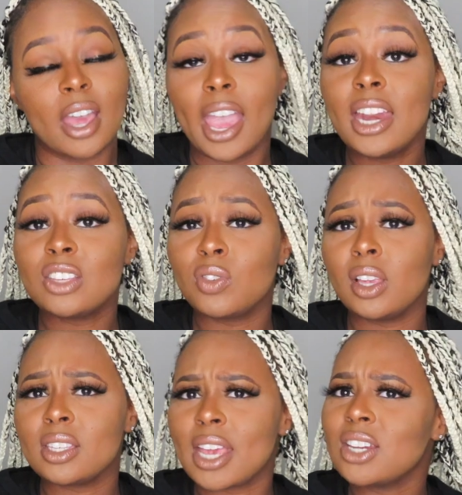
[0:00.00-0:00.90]
And it's,
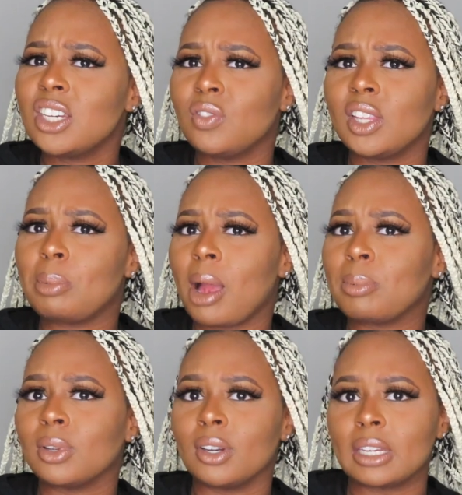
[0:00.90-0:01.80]
it's actually really
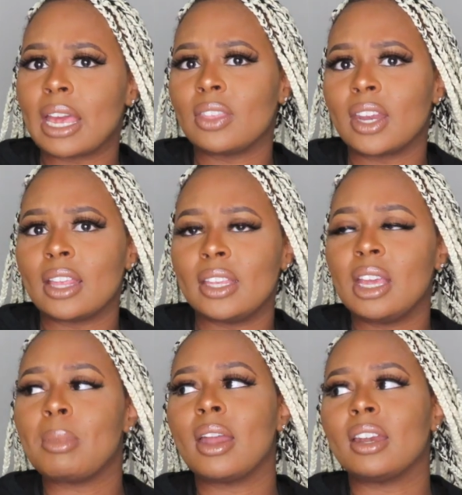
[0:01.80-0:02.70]
popular now that I think
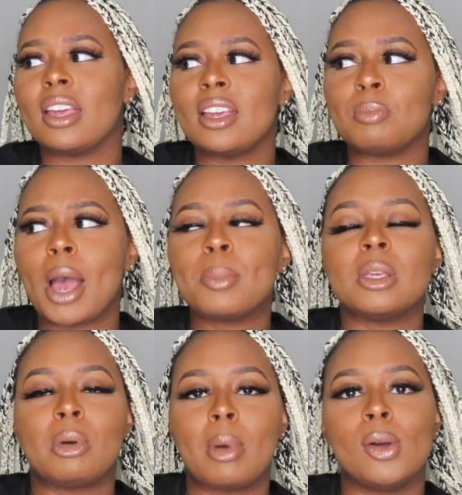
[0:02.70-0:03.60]
about it. It pops
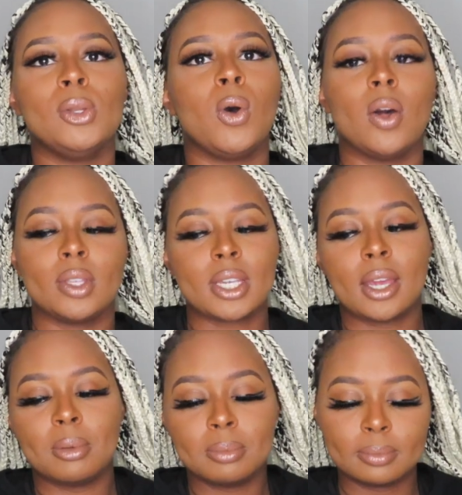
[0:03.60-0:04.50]
up on my Hulu all the
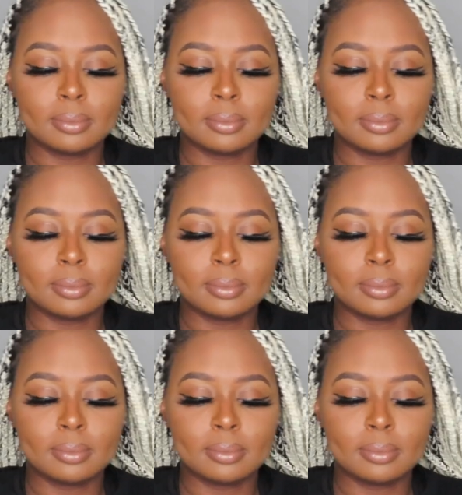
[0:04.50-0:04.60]
time.